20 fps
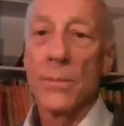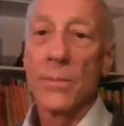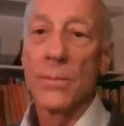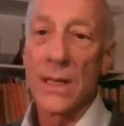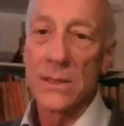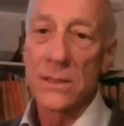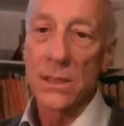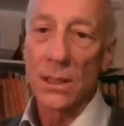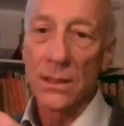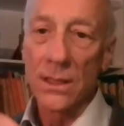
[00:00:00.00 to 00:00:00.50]

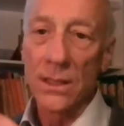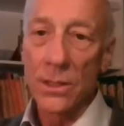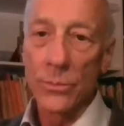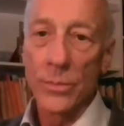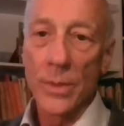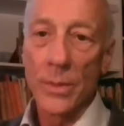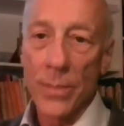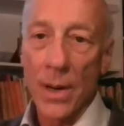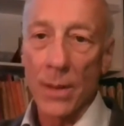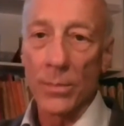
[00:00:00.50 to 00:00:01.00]
basically the
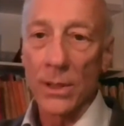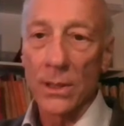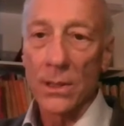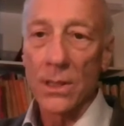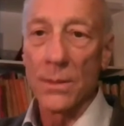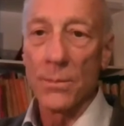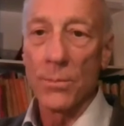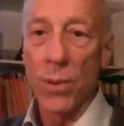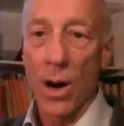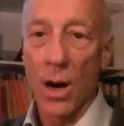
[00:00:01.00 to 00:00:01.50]

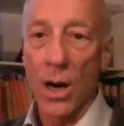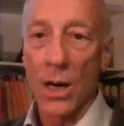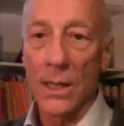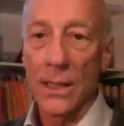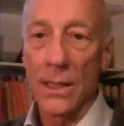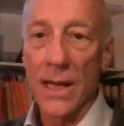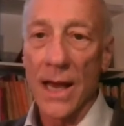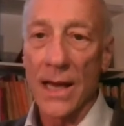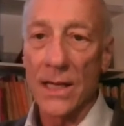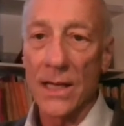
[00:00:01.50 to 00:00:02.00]
Republican
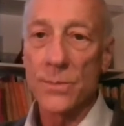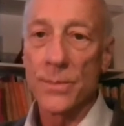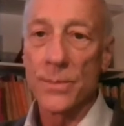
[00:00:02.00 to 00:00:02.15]
Party has